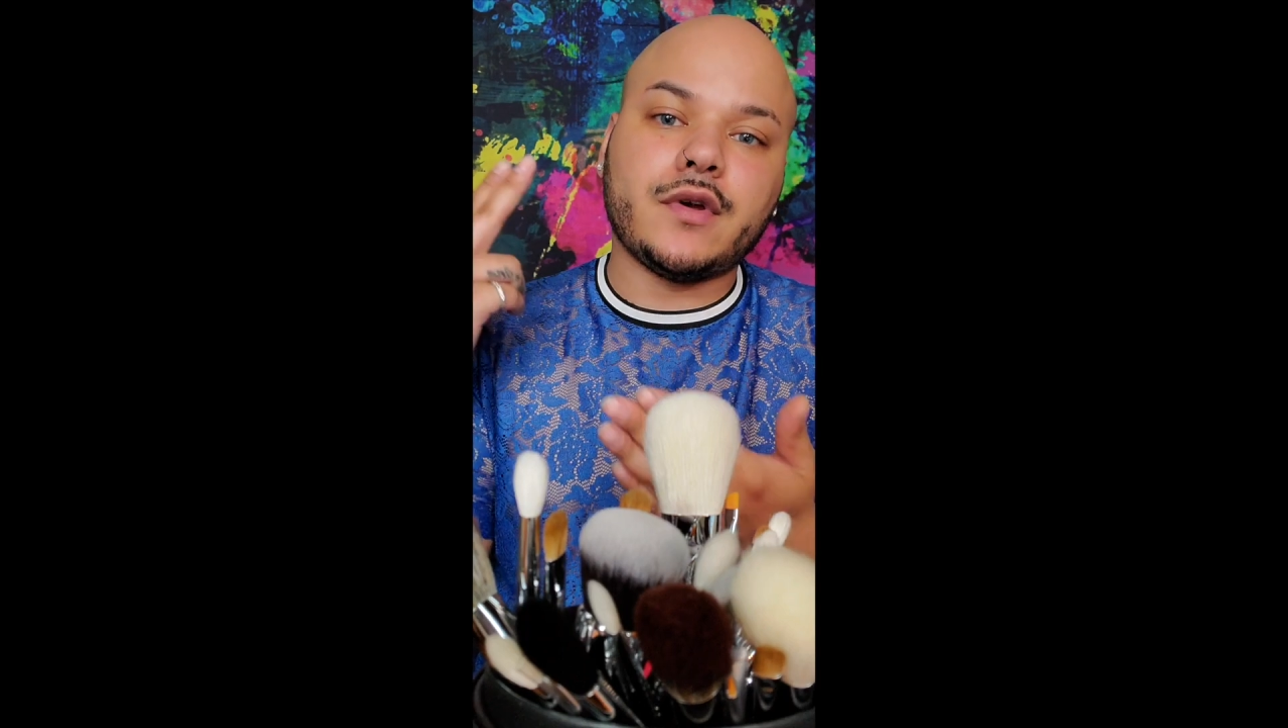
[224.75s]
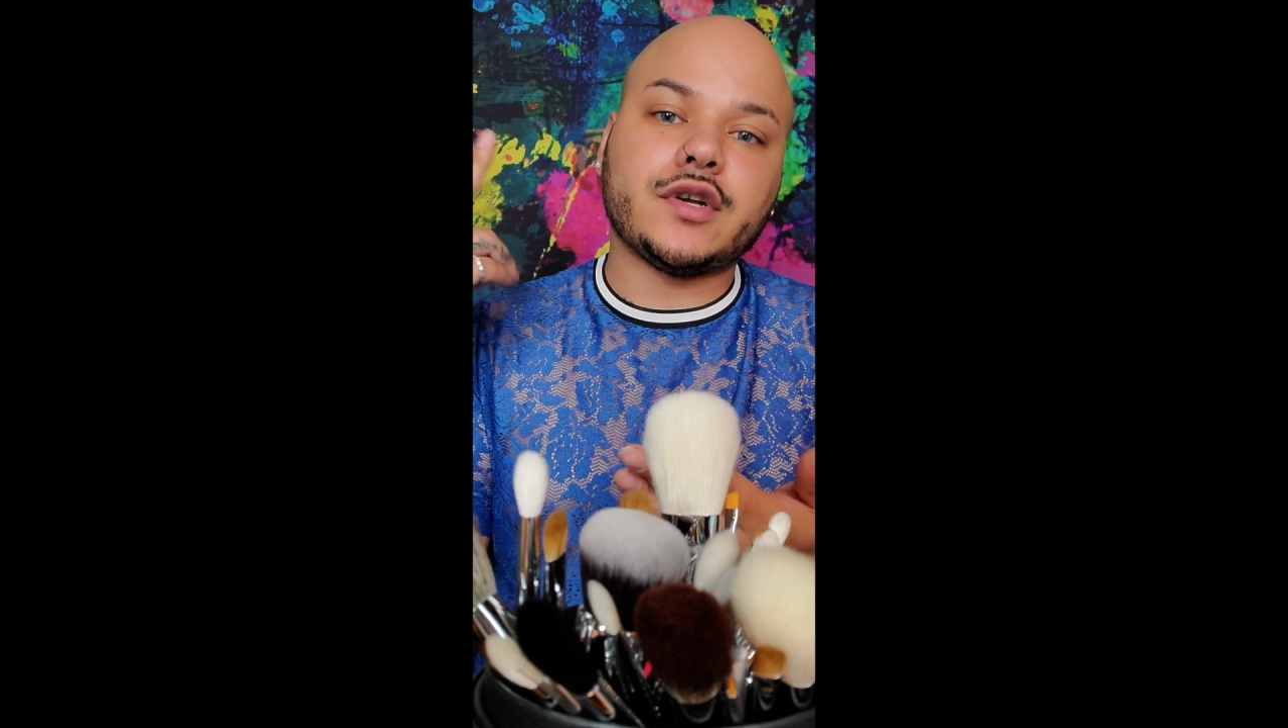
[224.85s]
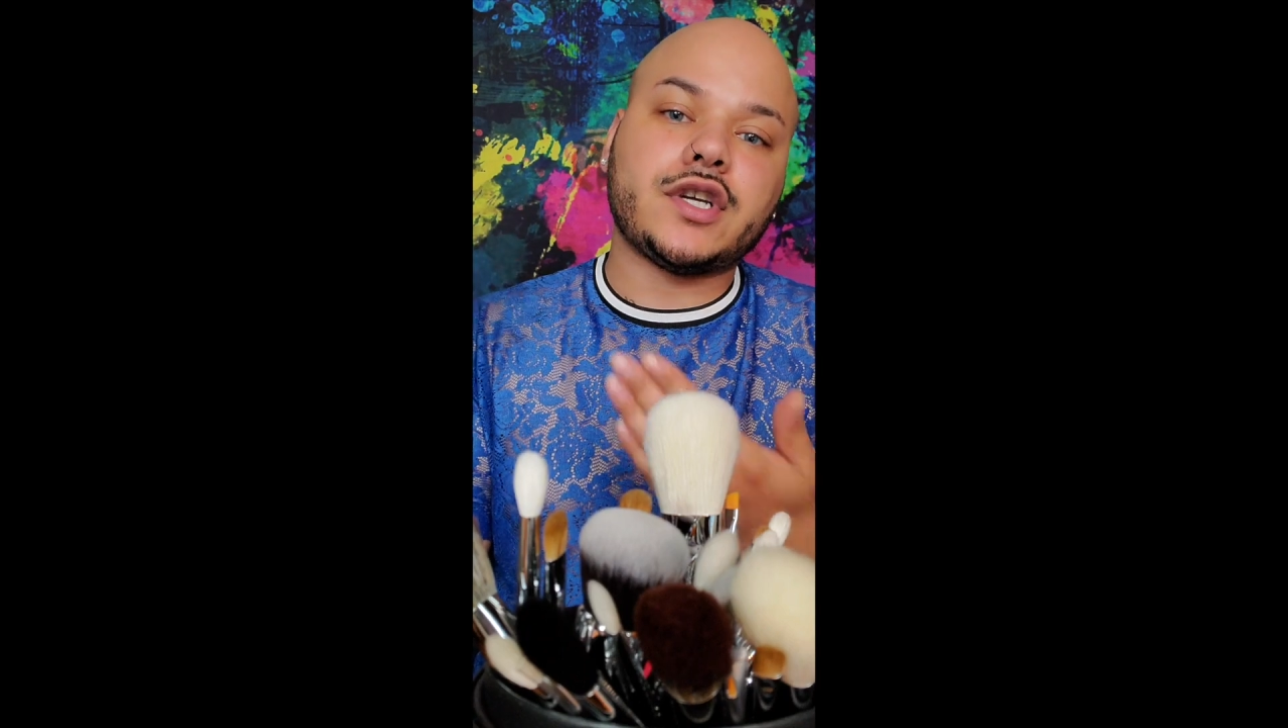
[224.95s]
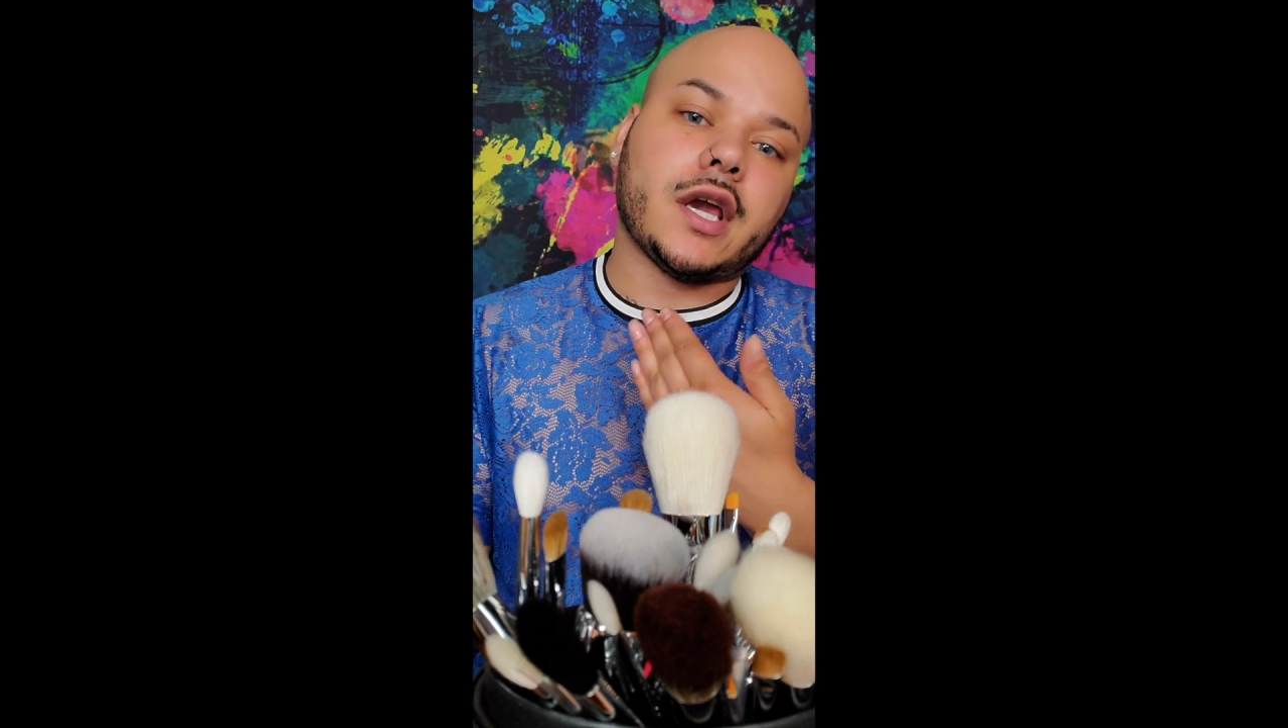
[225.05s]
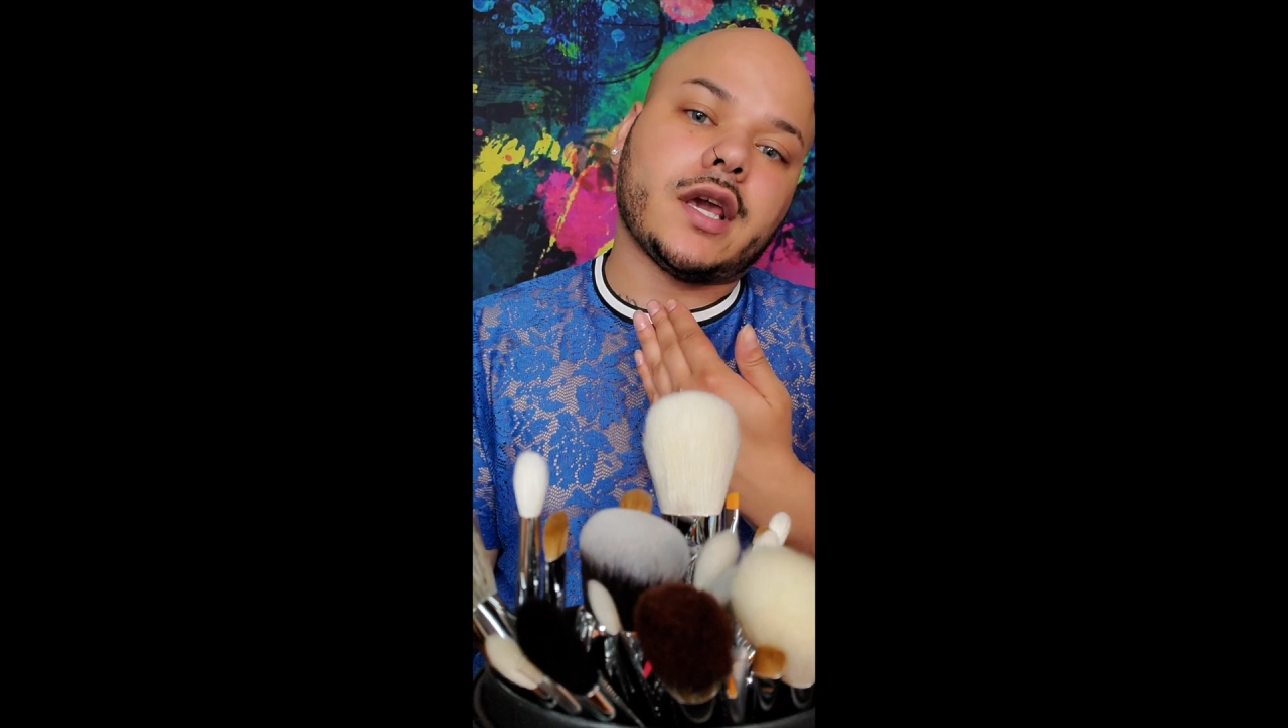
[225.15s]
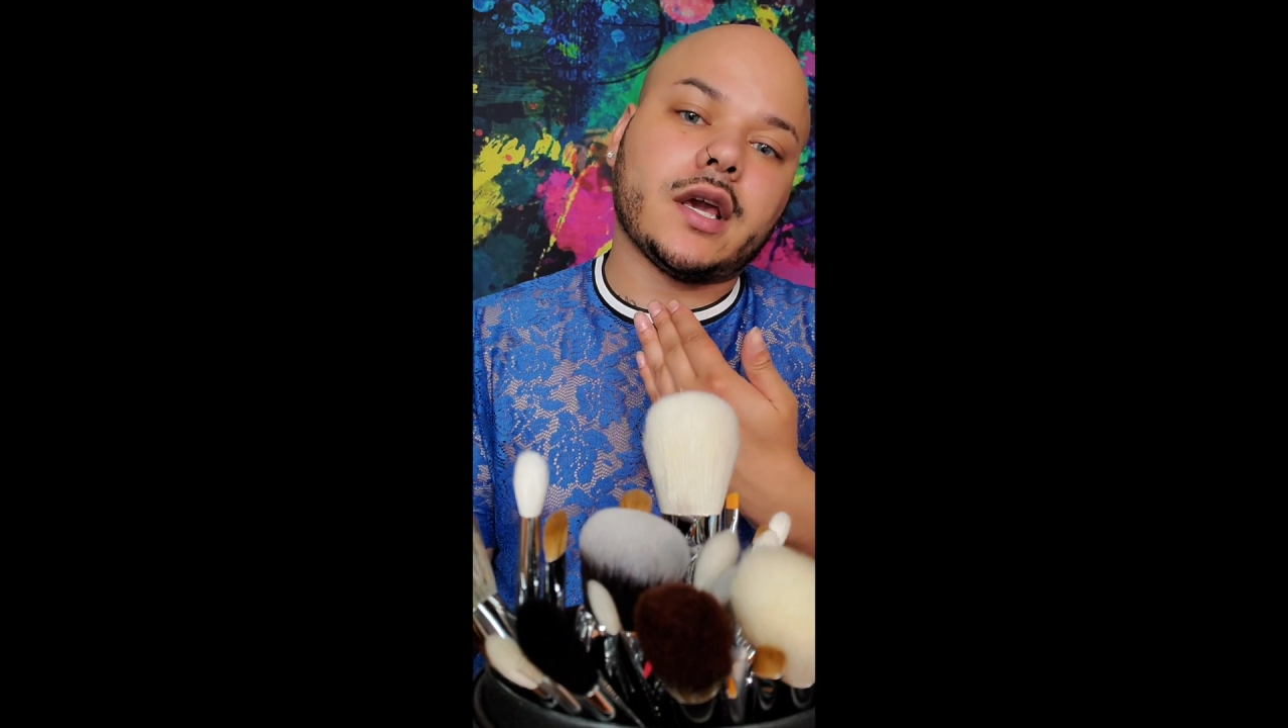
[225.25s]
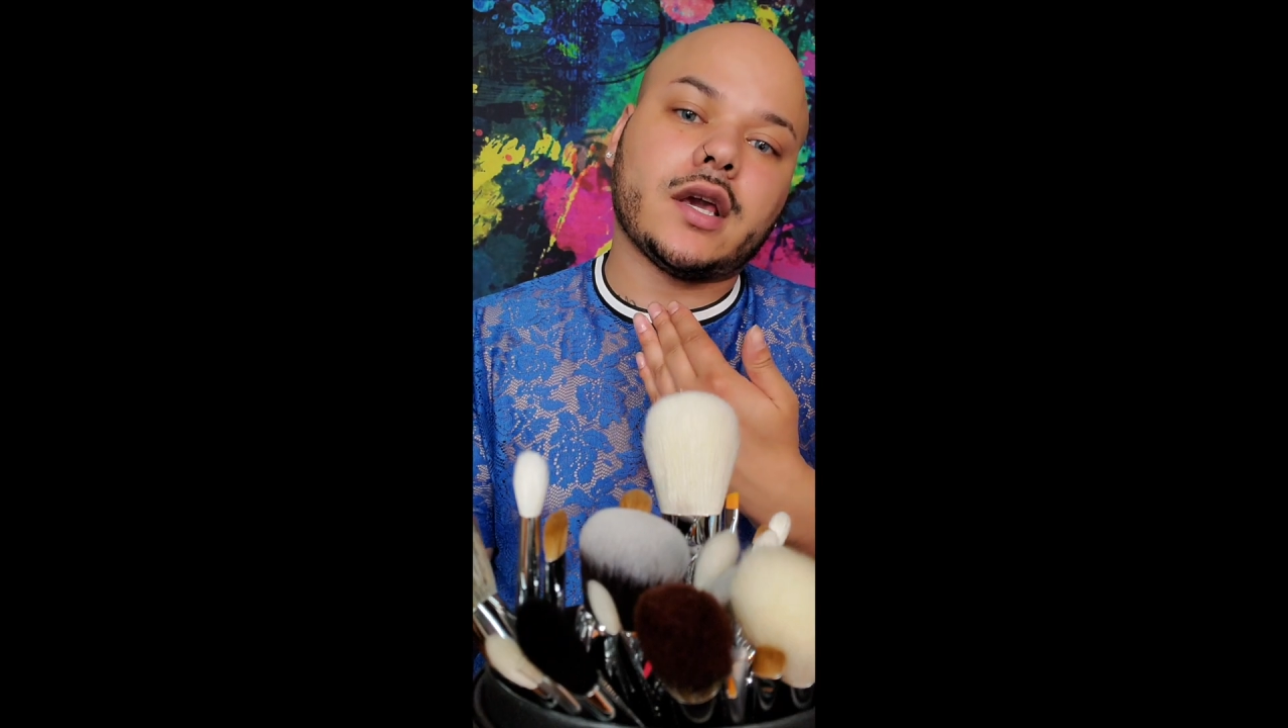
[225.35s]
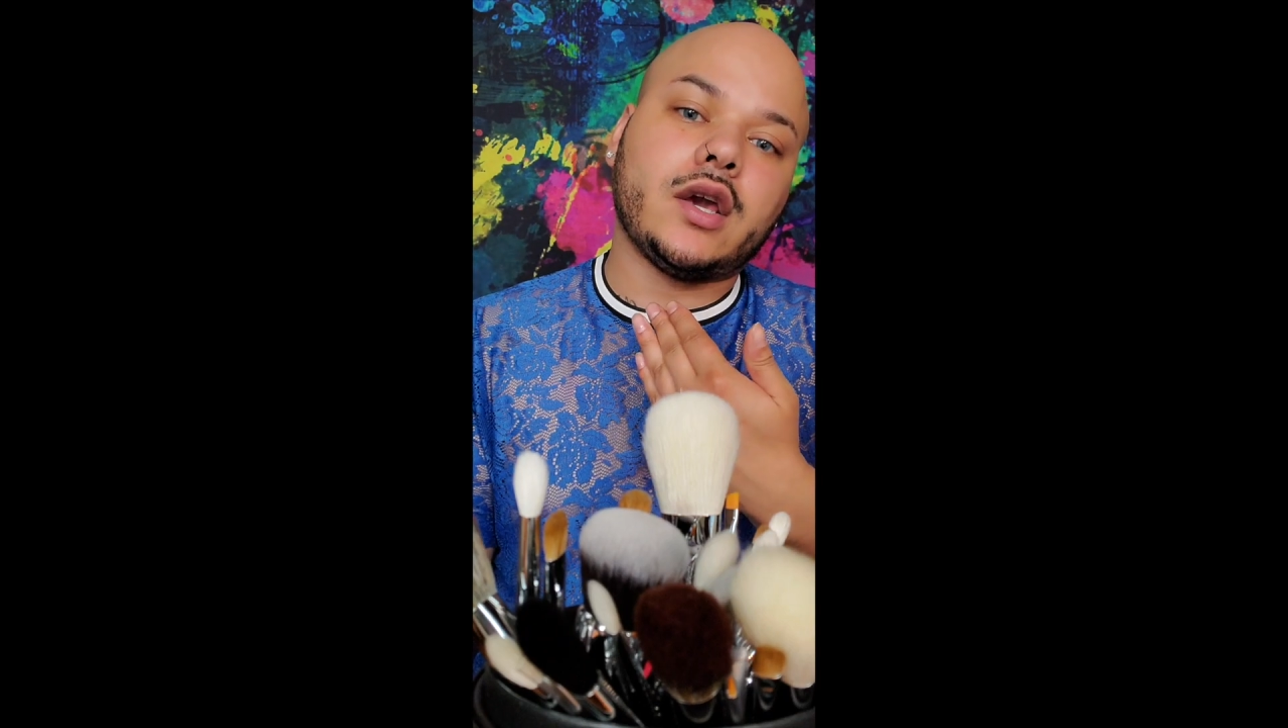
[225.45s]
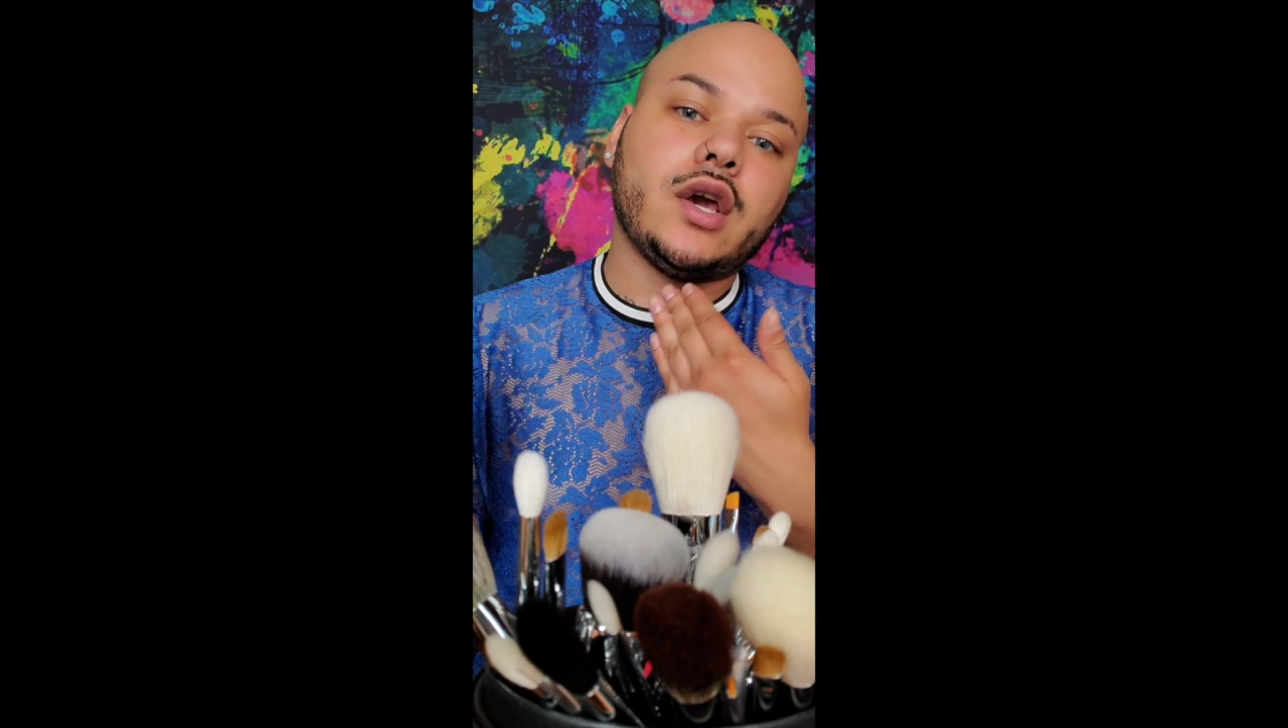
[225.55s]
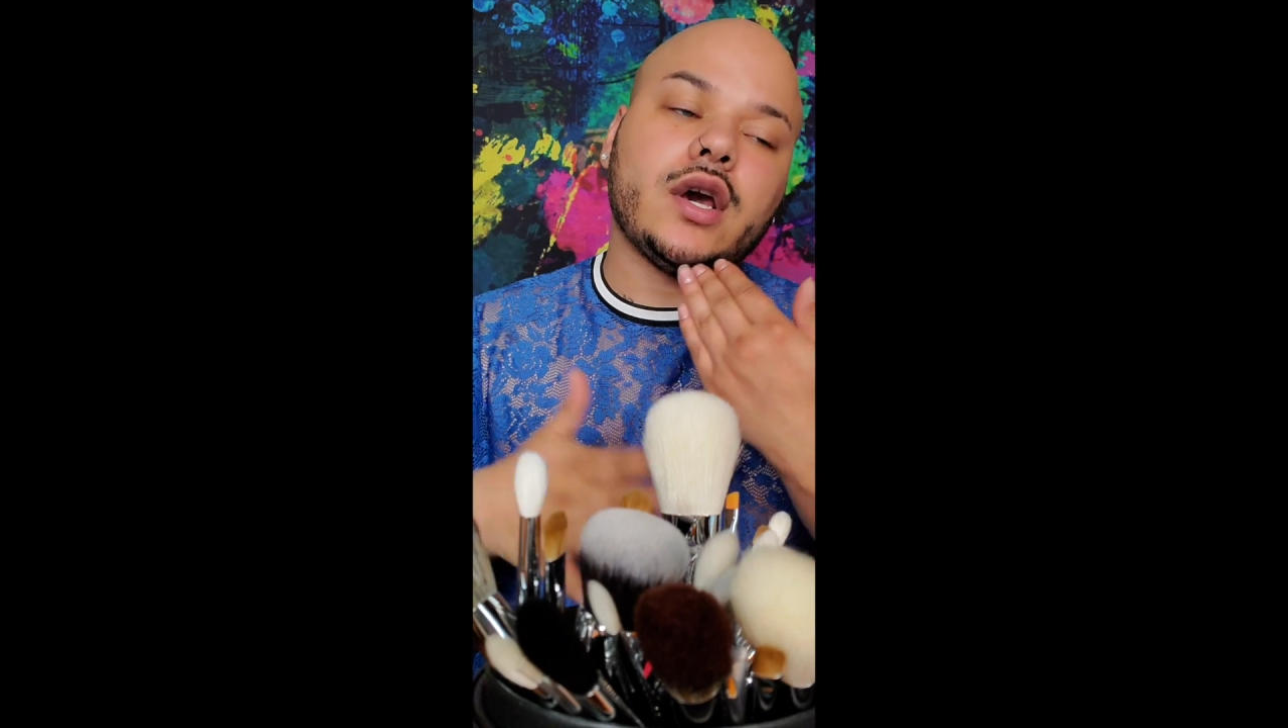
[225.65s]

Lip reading: your checking